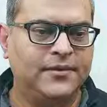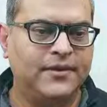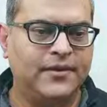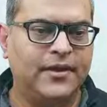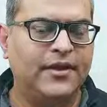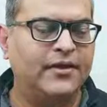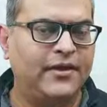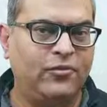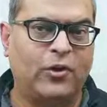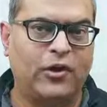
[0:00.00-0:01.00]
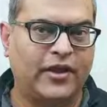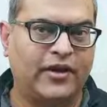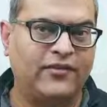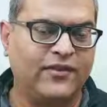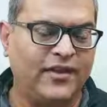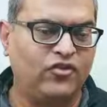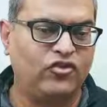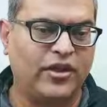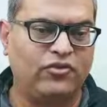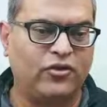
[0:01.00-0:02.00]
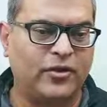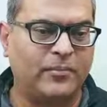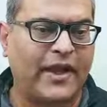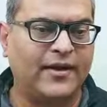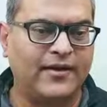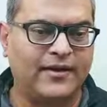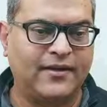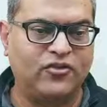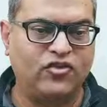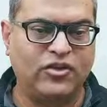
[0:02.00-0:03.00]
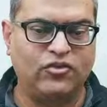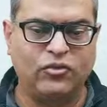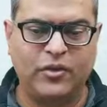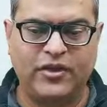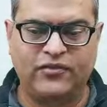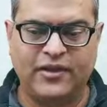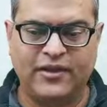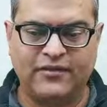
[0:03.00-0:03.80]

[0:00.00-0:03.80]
the default currency is changed. So on the back end, it is changed to USD.